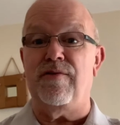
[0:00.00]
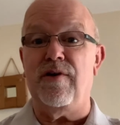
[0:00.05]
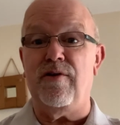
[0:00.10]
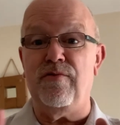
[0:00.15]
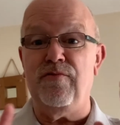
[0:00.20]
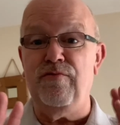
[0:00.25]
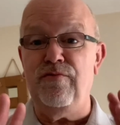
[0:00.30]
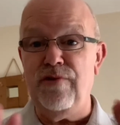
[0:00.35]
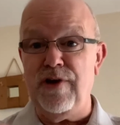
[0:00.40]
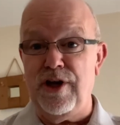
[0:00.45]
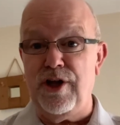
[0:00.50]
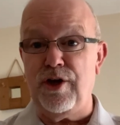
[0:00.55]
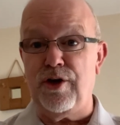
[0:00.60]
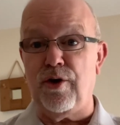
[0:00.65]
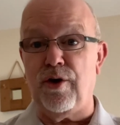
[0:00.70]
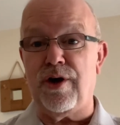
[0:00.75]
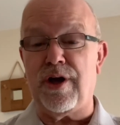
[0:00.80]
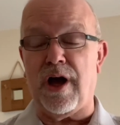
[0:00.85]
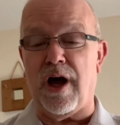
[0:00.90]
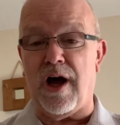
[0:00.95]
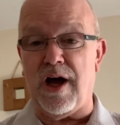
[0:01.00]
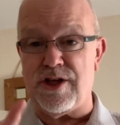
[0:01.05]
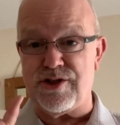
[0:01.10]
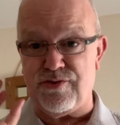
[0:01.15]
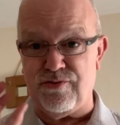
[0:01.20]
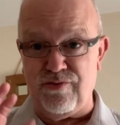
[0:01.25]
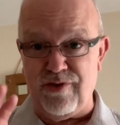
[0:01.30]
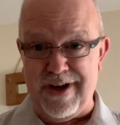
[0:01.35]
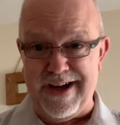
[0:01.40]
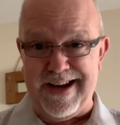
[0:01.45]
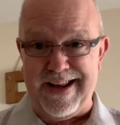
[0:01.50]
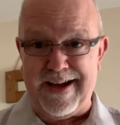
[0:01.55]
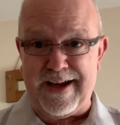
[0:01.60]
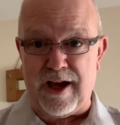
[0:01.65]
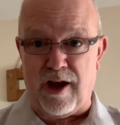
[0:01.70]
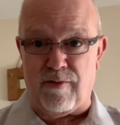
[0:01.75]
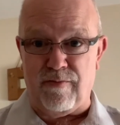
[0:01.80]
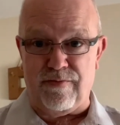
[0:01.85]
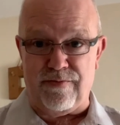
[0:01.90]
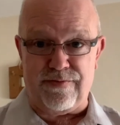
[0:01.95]
Really good cars, really
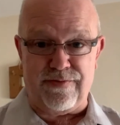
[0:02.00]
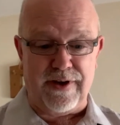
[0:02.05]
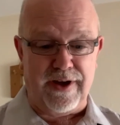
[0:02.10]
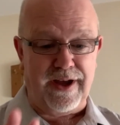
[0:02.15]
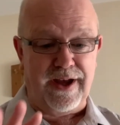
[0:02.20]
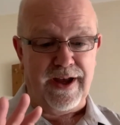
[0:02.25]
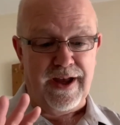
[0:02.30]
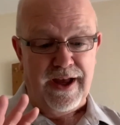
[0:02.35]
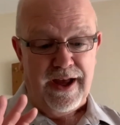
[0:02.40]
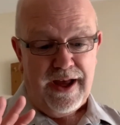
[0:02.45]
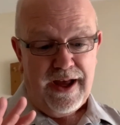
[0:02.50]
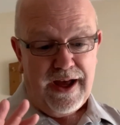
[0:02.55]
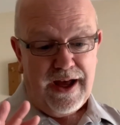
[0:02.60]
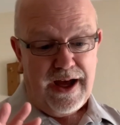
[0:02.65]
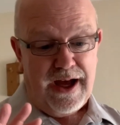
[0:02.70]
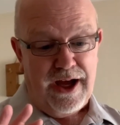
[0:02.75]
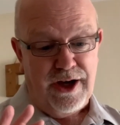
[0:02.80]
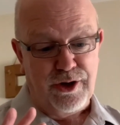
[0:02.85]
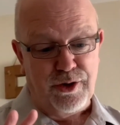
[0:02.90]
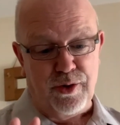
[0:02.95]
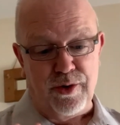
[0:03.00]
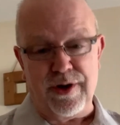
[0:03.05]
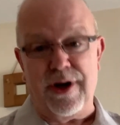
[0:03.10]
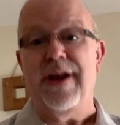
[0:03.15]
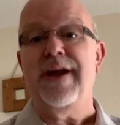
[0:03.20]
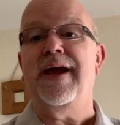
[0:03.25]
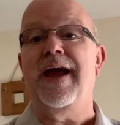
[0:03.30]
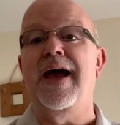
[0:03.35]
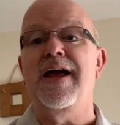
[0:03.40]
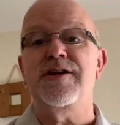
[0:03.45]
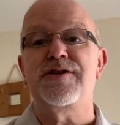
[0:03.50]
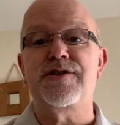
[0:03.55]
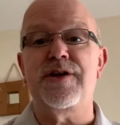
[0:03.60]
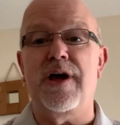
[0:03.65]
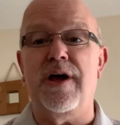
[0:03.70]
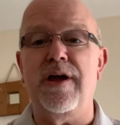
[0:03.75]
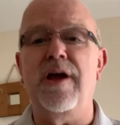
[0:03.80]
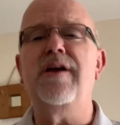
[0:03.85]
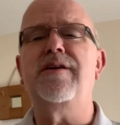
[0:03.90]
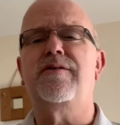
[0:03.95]
comfy, and you're going to get,
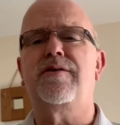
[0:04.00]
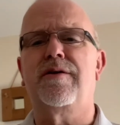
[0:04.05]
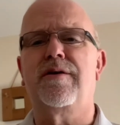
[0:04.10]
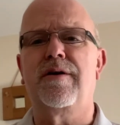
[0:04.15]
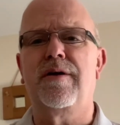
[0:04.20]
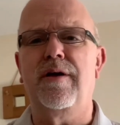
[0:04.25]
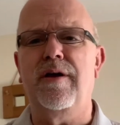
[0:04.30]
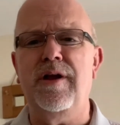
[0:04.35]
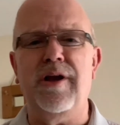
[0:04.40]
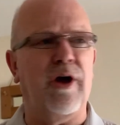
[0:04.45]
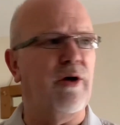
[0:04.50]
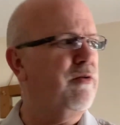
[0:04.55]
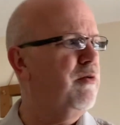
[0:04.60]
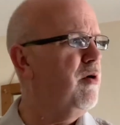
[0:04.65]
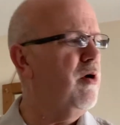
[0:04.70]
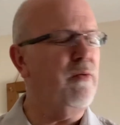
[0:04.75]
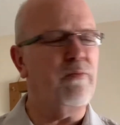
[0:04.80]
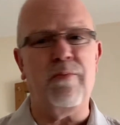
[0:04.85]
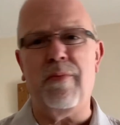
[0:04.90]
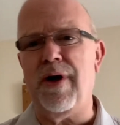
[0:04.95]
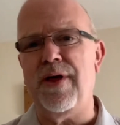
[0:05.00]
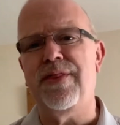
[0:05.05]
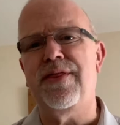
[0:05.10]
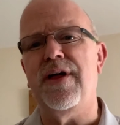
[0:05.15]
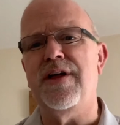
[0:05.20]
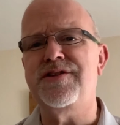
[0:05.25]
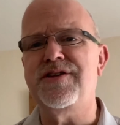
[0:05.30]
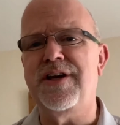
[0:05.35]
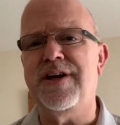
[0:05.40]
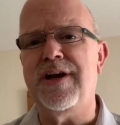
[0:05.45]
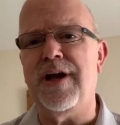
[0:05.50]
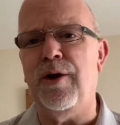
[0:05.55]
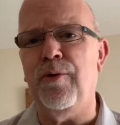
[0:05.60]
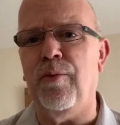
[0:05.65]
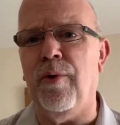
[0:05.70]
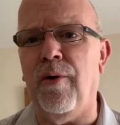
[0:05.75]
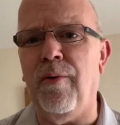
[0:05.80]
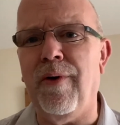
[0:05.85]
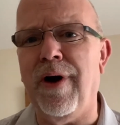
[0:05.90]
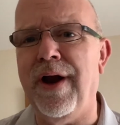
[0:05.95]
you know, my 30
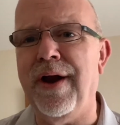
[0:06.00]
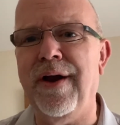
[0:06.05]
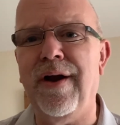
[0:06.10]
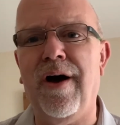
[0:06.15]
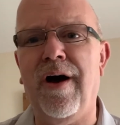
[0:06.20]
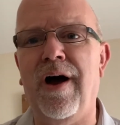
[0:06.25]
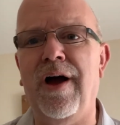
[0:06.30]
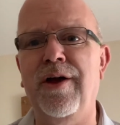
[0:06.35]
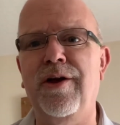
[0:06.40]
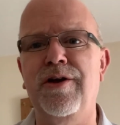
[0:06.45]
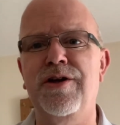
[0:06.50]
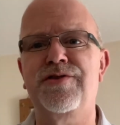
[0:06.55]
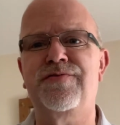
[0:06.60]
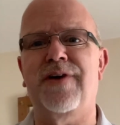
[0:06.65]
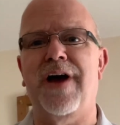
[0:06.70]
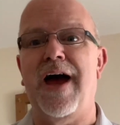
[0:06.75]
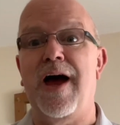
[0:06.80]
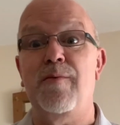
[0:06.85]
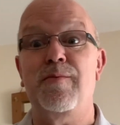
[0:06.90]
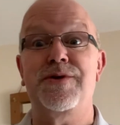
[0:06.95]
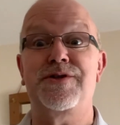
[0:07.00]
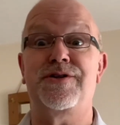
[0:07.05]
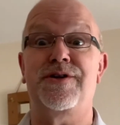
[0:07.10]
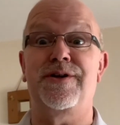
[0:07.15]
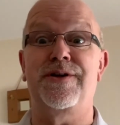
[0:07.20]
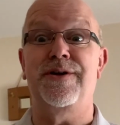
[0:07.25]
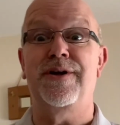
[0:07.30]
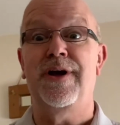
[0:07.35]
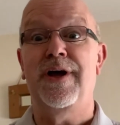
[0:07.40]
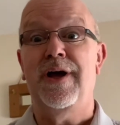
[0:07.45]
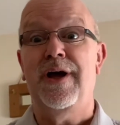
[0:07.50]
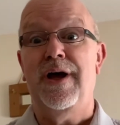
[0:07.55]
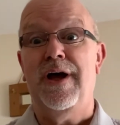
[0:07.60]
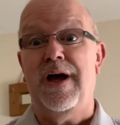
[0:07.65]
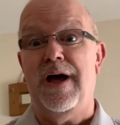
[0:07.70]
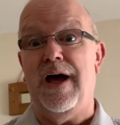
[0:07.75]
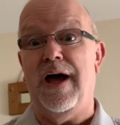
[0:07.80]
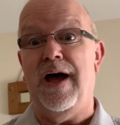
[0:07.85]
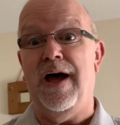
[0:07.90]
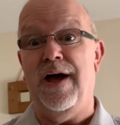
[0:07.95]
kilowatt one I use for Amazon,
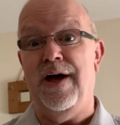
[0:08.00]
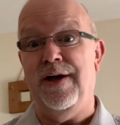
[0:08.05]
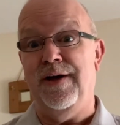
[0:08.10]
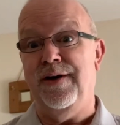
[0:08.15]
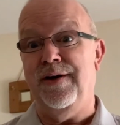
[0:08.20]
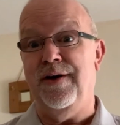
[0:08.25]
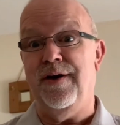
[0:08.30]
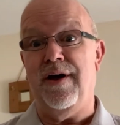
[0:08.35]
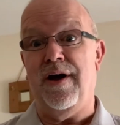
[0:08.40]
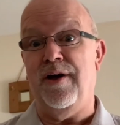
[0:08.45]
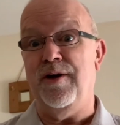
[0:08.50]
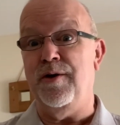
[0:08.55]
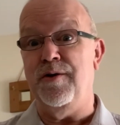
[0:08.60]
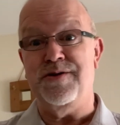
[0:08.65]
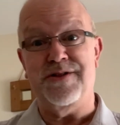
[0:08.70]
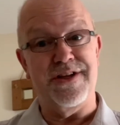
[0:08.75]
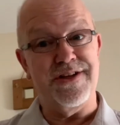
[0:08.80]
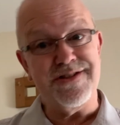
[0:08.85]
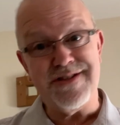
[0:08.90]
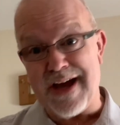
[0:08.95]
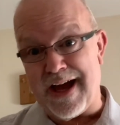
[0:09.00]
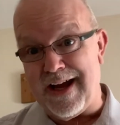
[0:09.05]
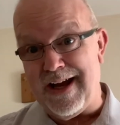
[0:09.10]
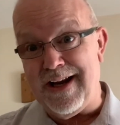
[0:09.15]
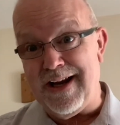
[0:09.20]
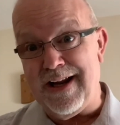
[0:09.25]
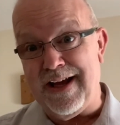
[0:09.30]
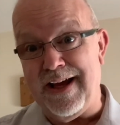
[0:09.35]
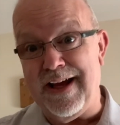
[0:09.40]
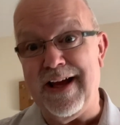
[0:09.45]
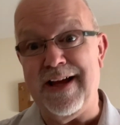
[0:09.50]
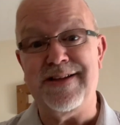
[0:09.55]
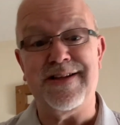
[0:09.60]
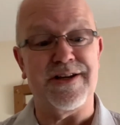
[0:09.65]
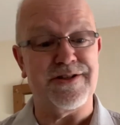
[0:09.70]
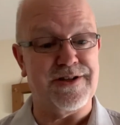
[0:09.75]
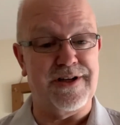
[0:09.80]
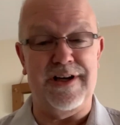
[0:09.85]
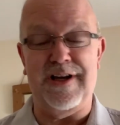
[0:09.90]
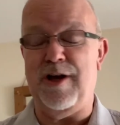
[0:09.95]
and I use it daily. It
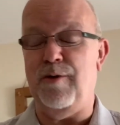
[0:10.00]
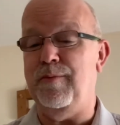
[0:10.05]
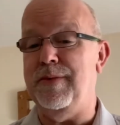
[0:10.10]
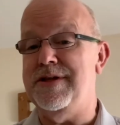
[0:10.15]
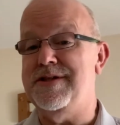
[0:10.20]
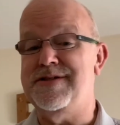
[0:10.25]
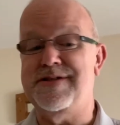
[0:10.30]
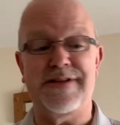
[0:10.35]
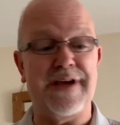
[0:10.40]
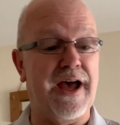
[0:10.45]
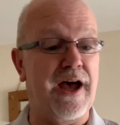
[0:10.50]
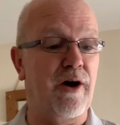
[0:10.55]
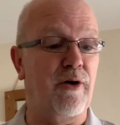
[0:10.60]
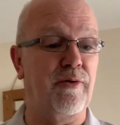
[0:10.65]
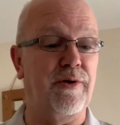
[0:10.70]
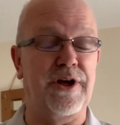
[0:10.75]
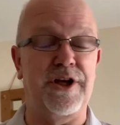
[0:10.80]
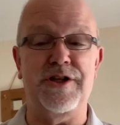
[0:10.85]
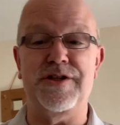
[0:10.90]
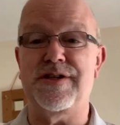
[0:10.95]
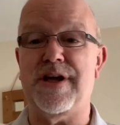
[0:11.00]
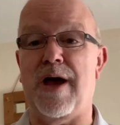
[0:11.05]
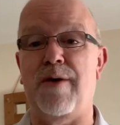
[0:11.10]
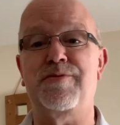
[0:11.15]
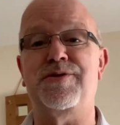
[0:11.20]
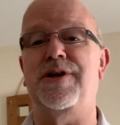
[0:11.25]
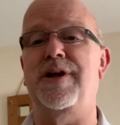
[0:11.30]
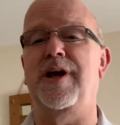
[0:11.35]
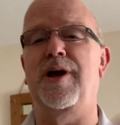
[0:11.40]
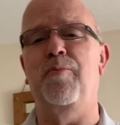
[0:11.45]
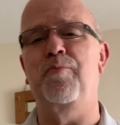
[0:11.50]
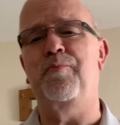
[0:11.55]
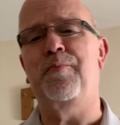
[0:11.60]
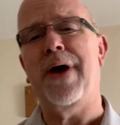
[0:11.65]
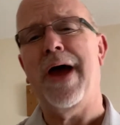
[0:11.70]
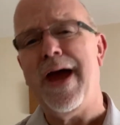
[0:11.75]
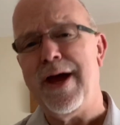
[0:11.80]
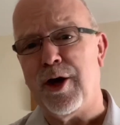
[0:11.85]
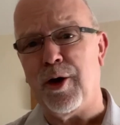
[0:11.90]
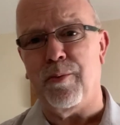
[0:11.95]
doesn't let me down. It's absolutely
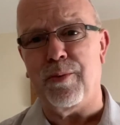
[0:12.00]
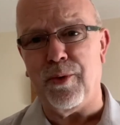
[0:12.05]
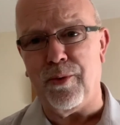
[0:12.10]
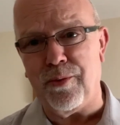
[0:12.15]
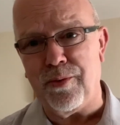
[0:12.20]
impeccable.